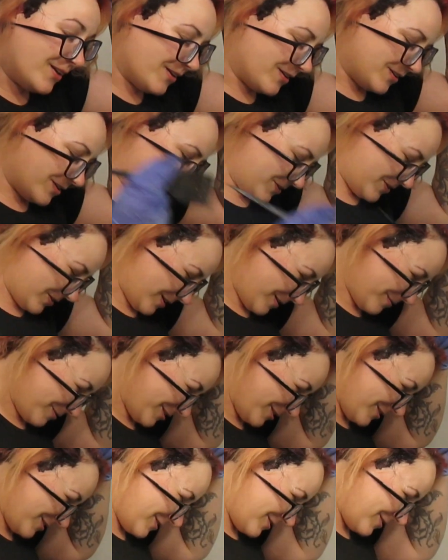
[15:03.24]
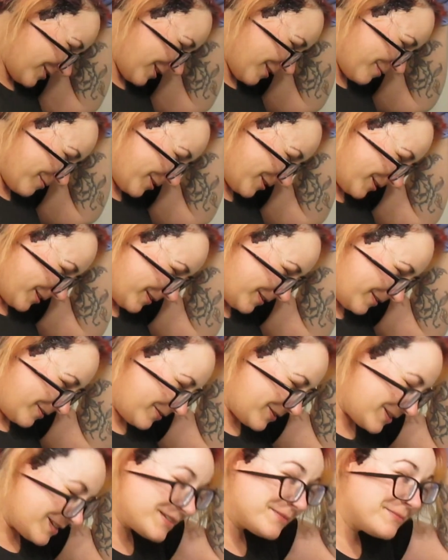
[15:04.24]
on trauma on trauma,
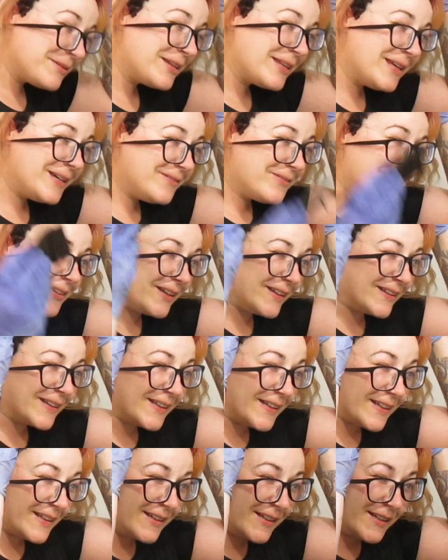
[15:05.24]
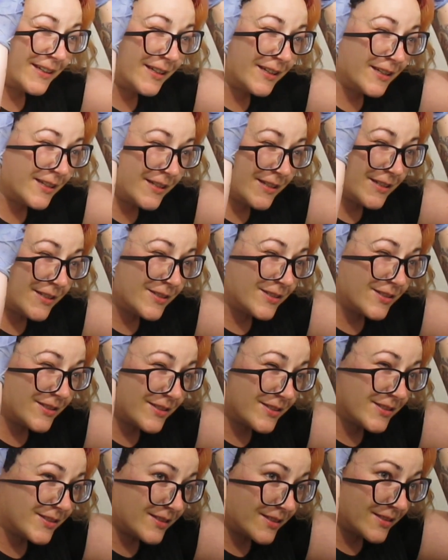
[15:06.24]
which is my life lately.
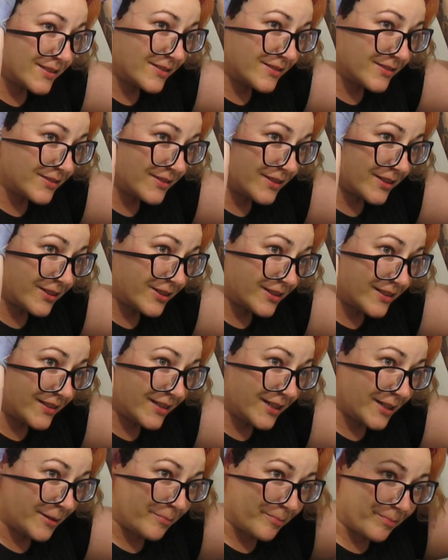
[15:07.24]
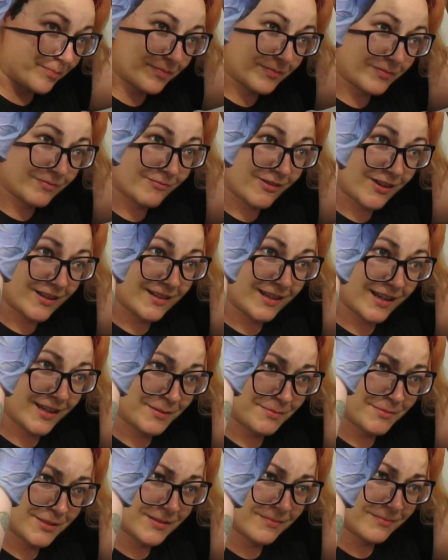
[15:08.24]
It's a good time. Fun
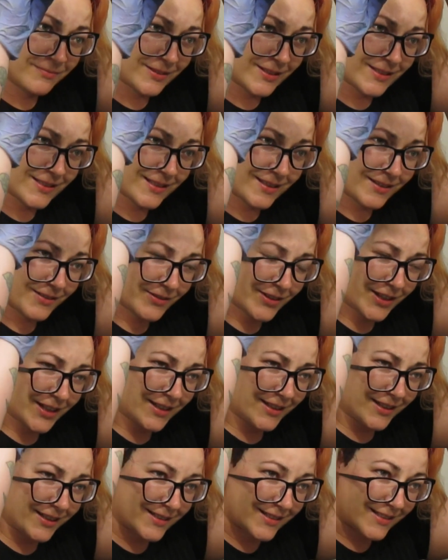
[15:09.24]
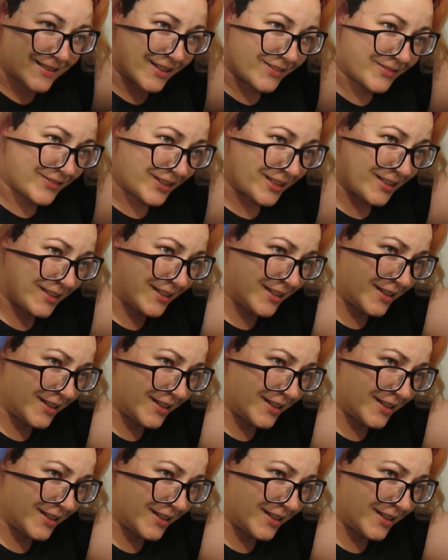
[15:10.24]
times. It's not fun.